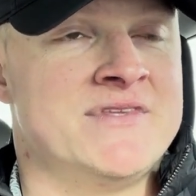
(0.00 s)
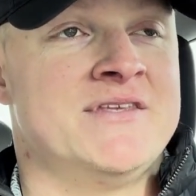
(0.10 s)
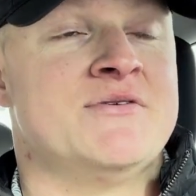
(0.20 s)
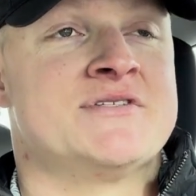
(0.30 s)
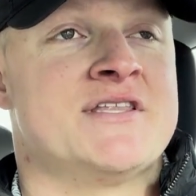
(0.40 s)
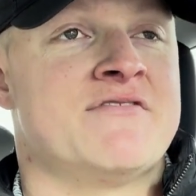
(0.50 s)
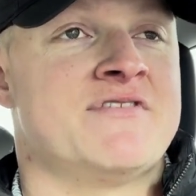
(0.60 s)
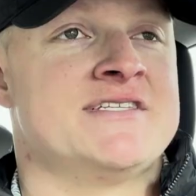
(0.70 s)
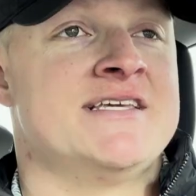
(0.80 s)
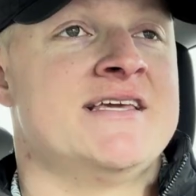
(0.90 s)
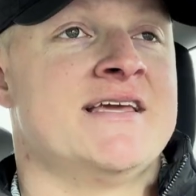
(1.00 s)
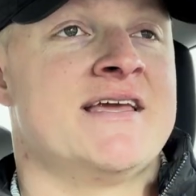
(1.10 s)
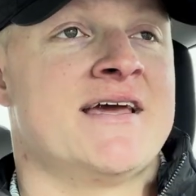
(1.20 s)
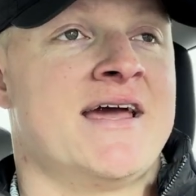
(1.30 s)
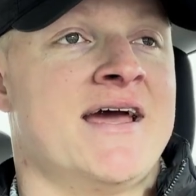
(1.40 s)
the
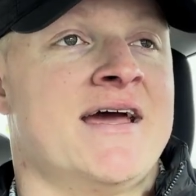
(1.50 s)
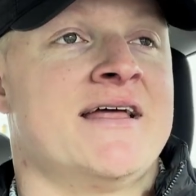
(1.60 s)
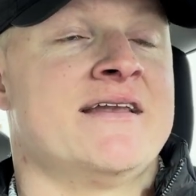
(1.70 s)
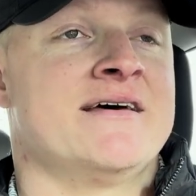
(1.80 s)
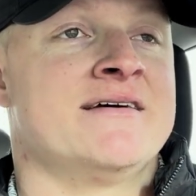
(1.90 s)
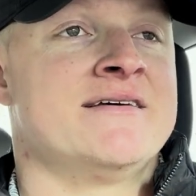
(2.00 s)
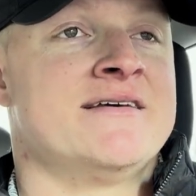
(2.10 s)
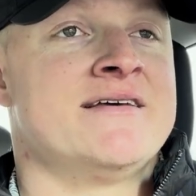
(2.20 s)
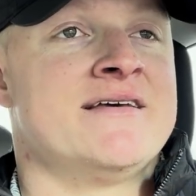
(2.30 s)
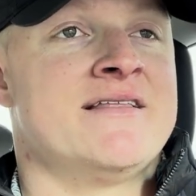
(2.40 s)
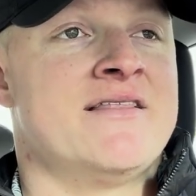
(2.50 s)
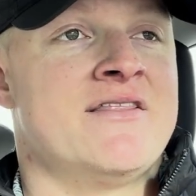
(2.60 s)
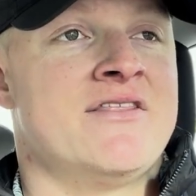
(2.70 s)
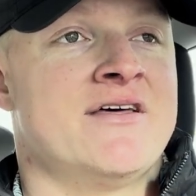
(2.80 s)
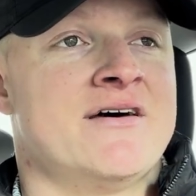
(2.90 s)
fatigue and
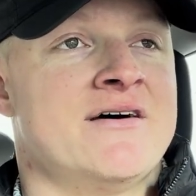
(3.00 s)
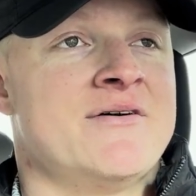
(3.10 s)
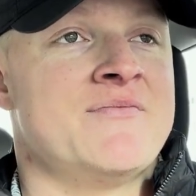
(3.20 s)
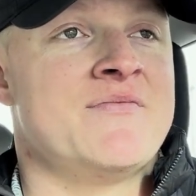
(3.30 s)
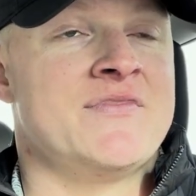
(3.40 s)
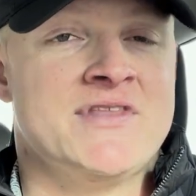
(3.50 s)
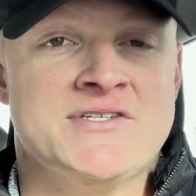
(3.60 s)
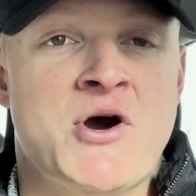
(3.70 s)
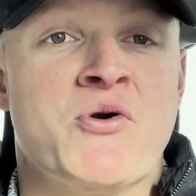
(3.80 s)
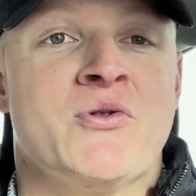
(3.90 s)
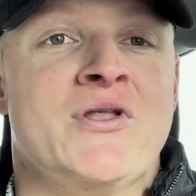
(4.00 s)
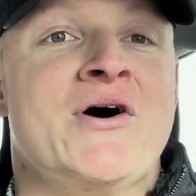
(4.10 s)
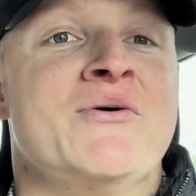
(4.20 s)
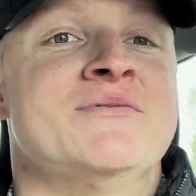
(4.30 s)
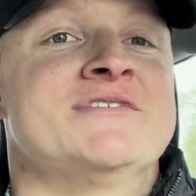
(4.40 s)
the total
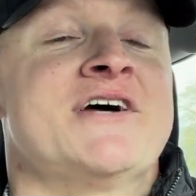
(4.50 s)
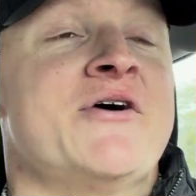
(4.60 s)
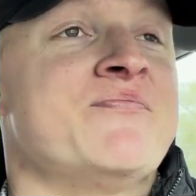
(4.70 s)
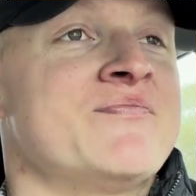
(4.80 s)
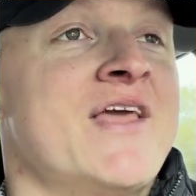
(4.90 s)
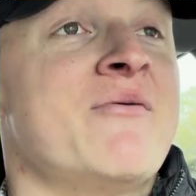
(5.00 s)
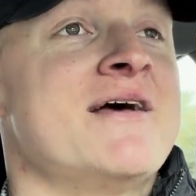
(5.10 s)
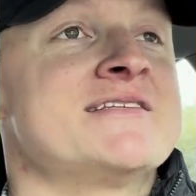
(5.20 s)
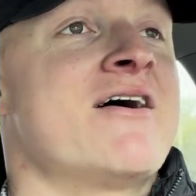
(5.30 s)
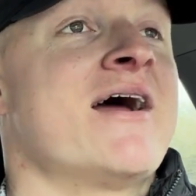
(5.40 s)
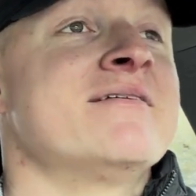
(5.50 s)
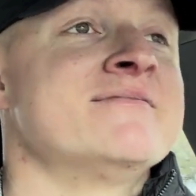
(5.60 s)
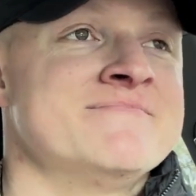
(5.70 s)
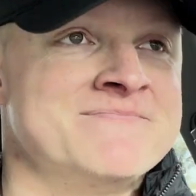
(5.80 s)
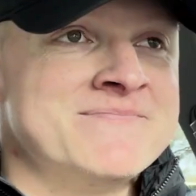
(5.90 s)
load. So anyways, all
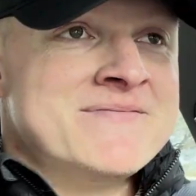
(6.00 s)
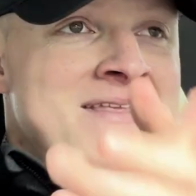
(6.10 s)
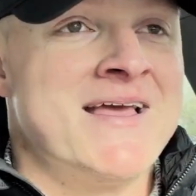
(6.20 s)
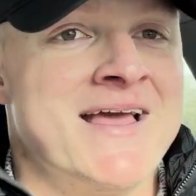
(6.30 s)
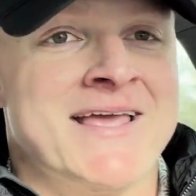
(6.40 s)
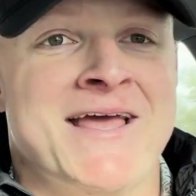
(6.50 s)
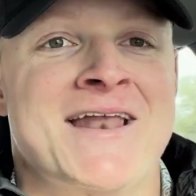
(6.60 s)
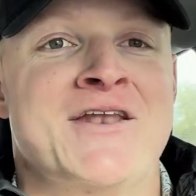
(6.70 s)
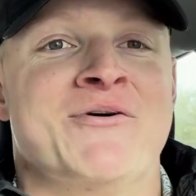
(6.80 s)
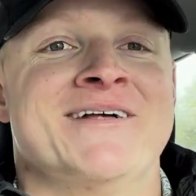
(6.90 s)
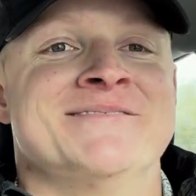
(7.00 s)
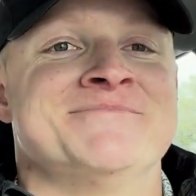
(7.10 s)
right, getting into it.